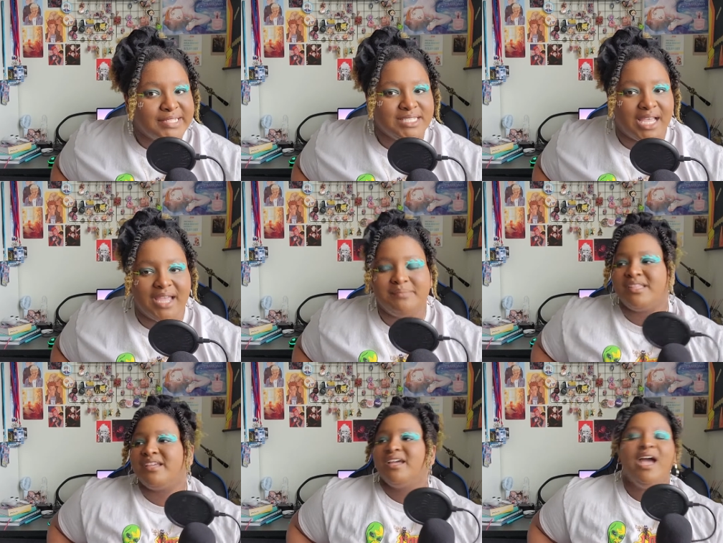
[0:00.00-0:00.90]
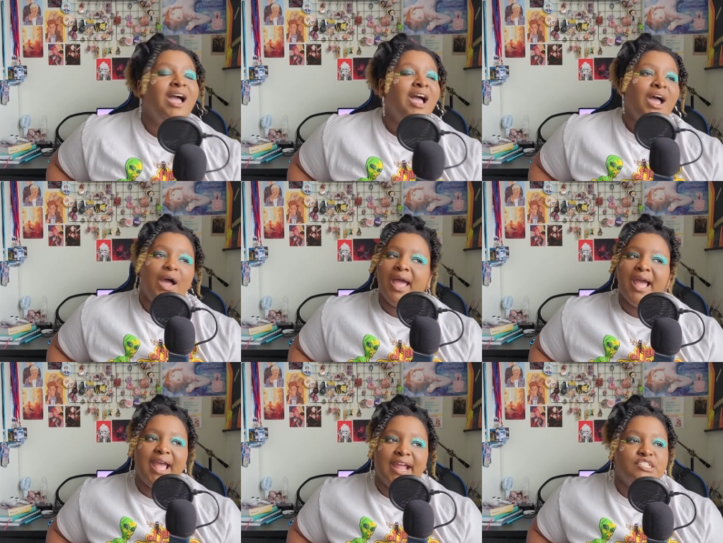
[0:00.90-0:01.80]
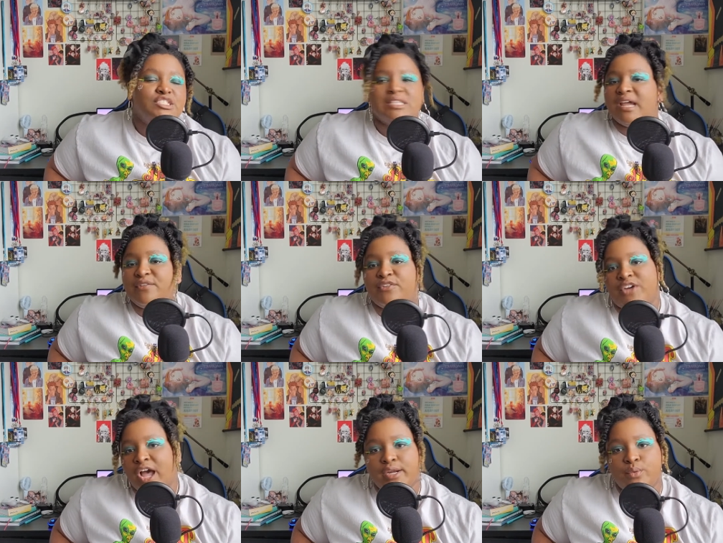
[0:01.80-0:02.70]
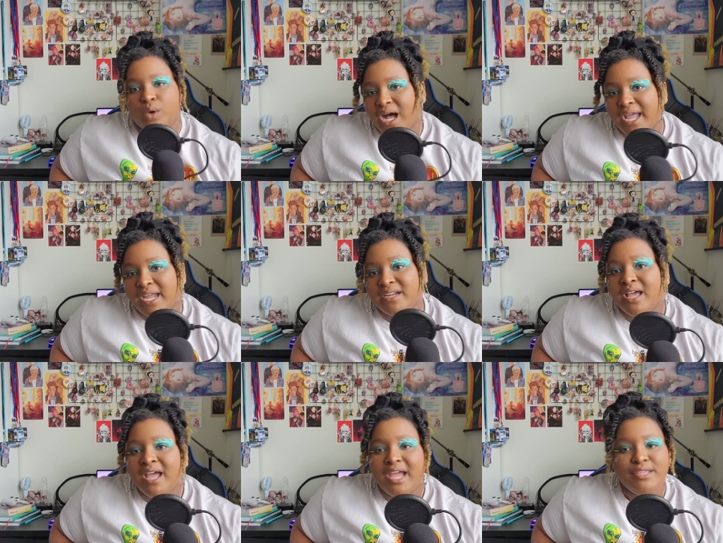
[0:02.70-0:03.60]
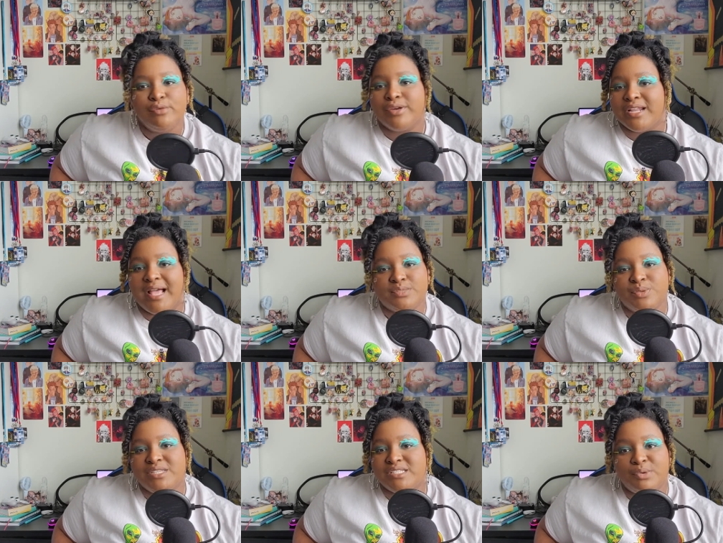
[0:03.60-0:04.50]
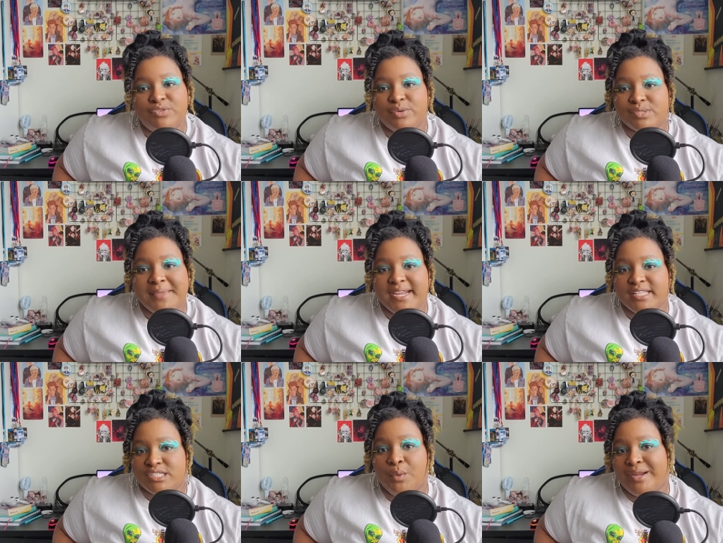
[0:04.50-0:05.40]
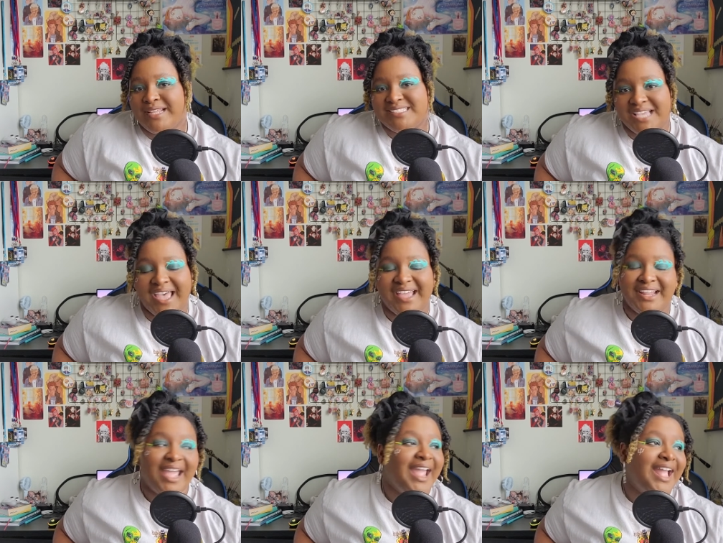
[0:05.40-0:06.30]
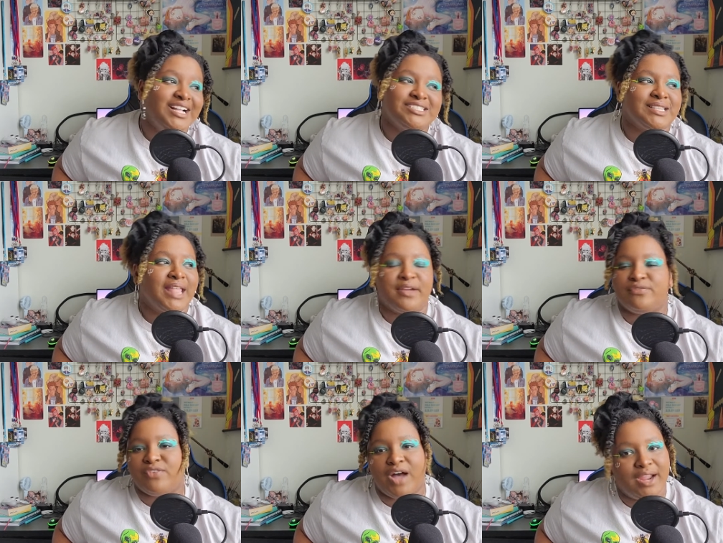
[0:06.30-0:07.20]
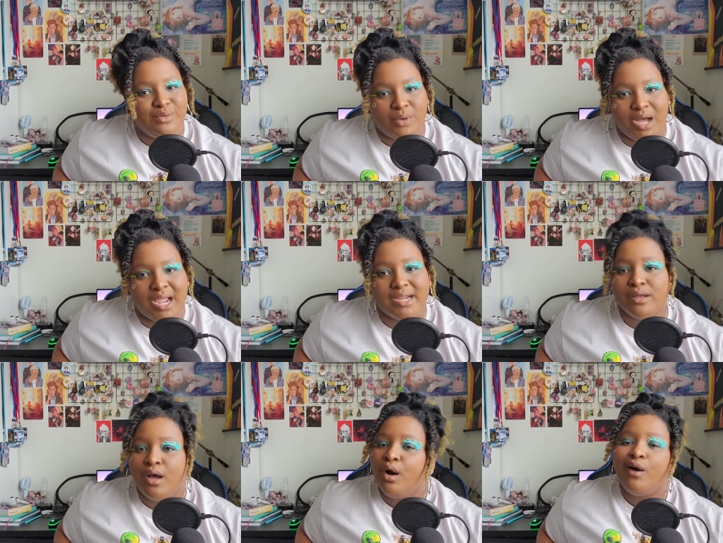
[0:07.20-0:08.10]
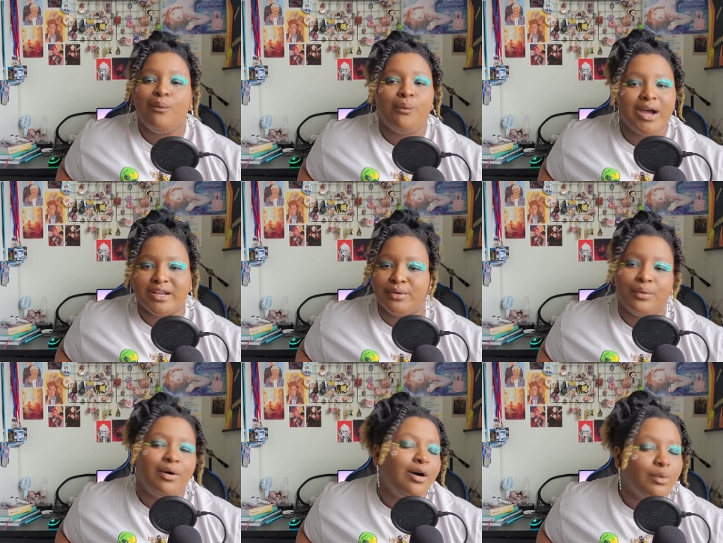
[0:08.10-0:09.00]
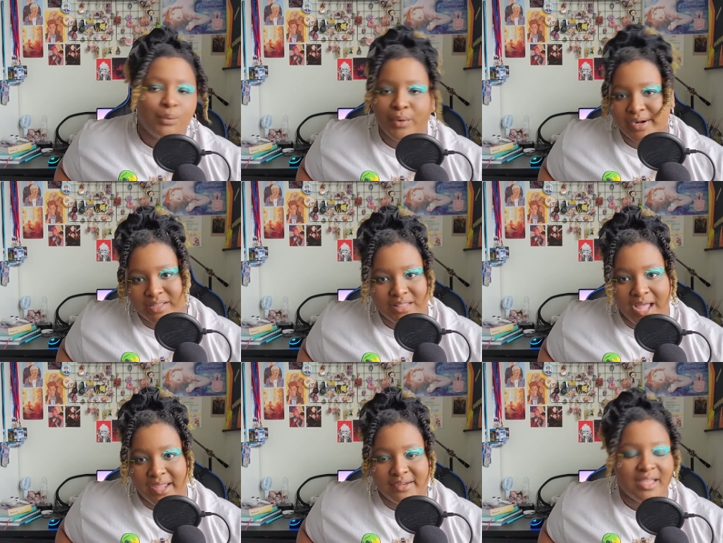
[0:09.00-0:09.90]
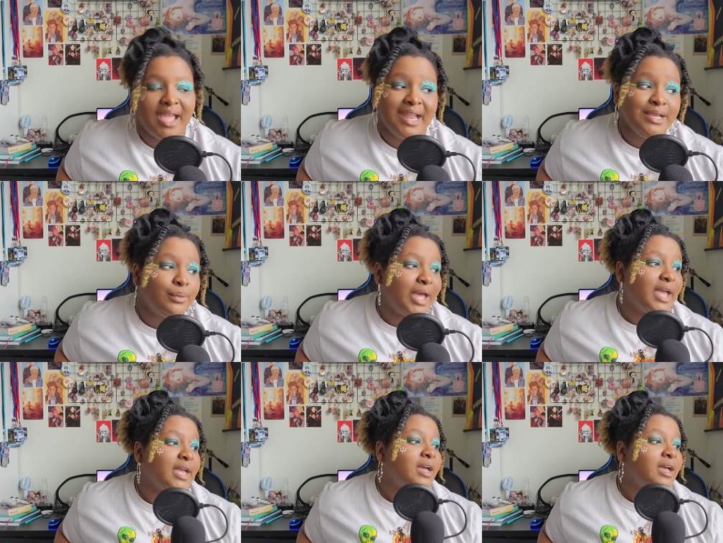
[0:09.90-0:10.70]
timely, aged like fine wine. And you realize when this movie was made in 2010, aged like fine wine. What a line. Anyway,